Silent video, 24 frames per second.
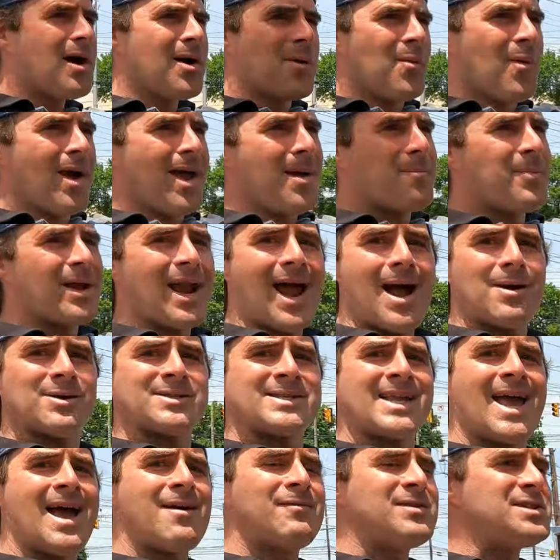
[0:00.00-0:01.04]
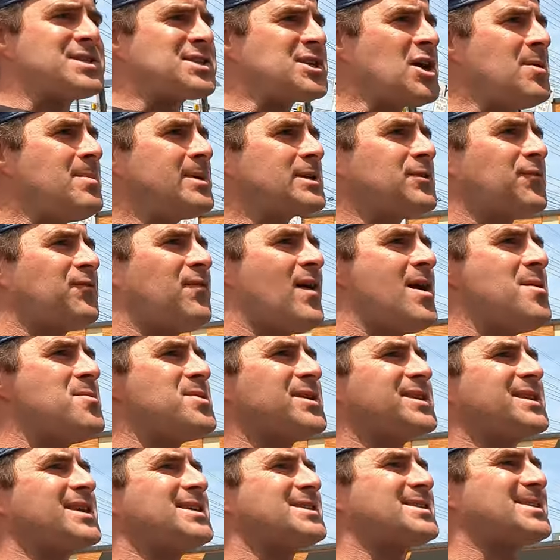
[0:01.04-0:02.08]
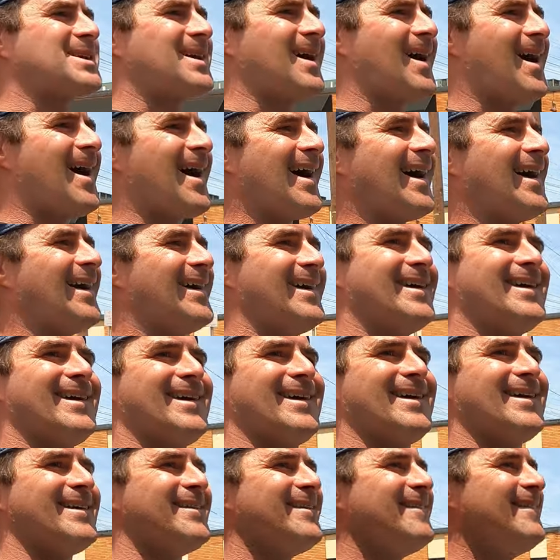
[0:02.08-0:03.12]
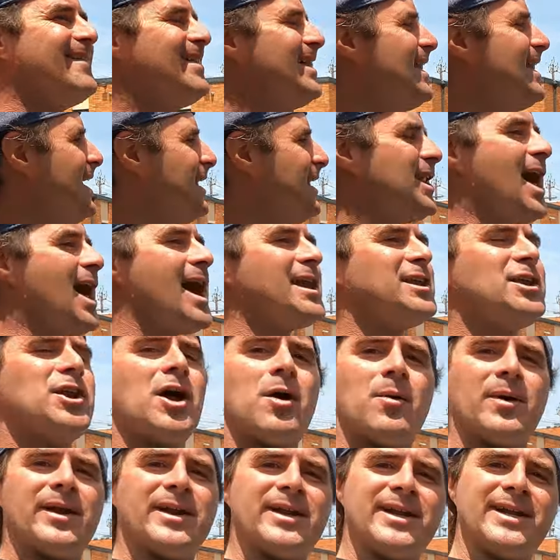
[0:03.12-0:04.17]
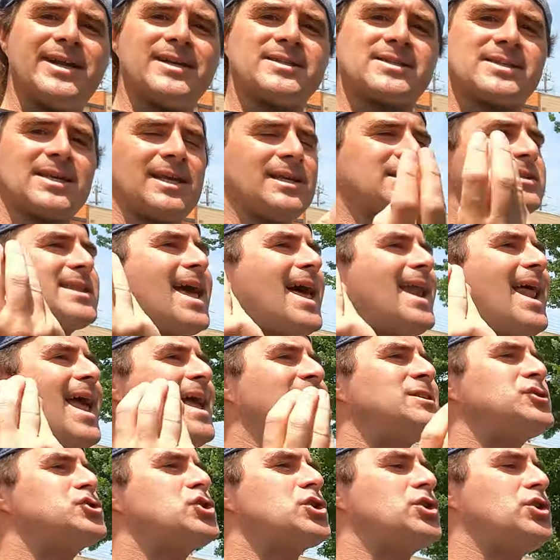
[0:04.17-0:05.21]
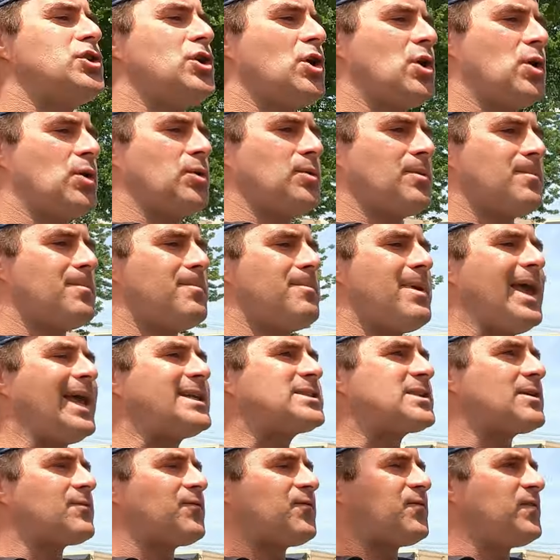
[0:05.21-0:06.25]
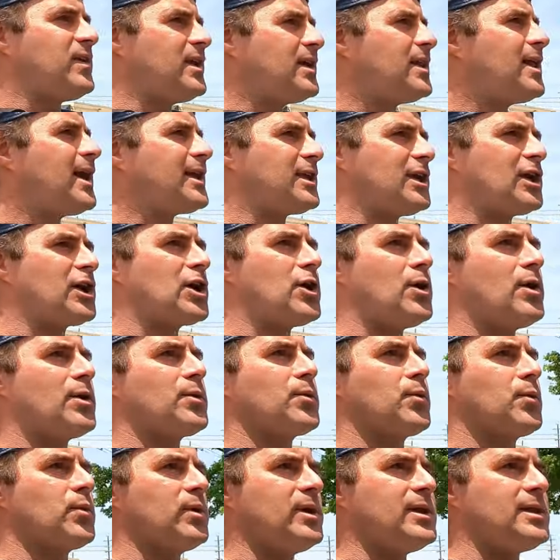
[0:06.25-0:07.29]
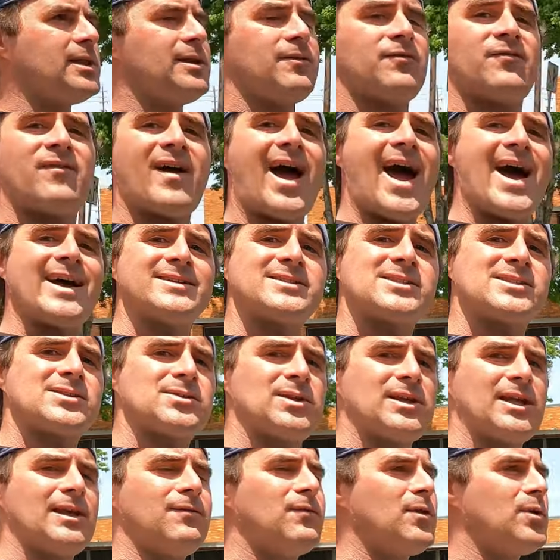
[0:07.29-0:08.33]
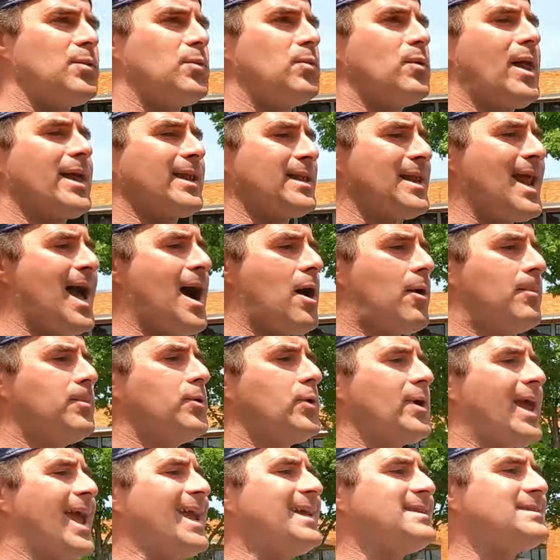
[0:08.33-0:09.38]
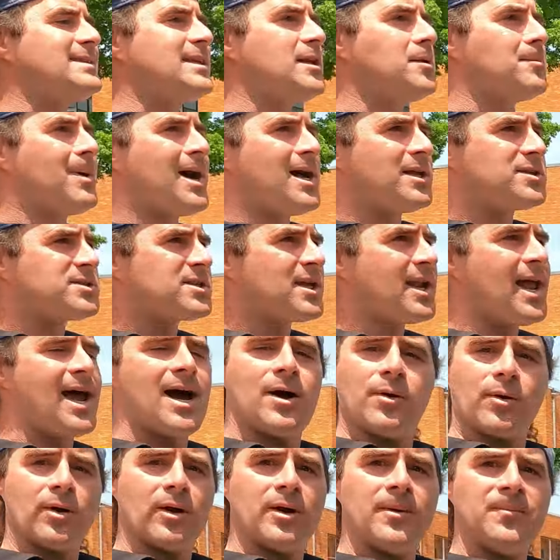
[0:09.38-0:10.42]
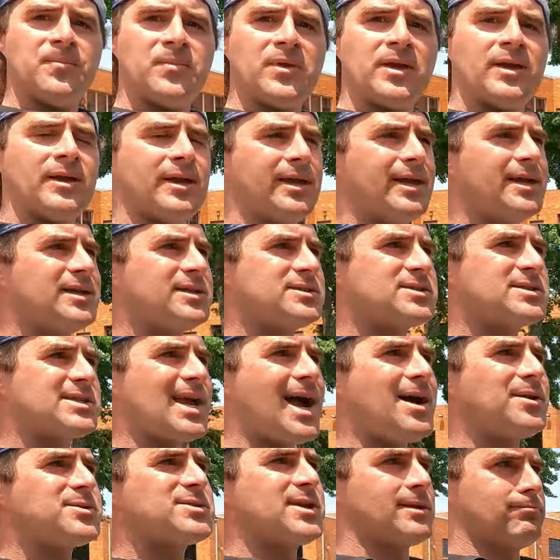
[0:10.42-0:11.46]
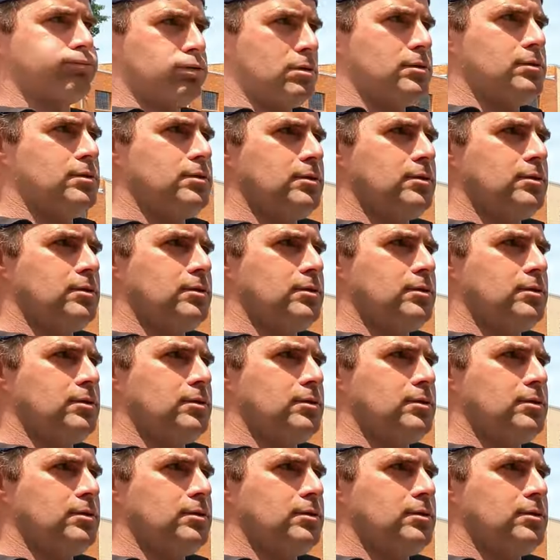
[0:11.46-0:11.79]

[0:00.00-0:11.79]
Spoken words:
wrong way, but I was having so much fun with this car. Now, you know what it is that engine note makes it feel like you're going really fast. Even like now, I'm doing 18 miles an hour. It sounds like,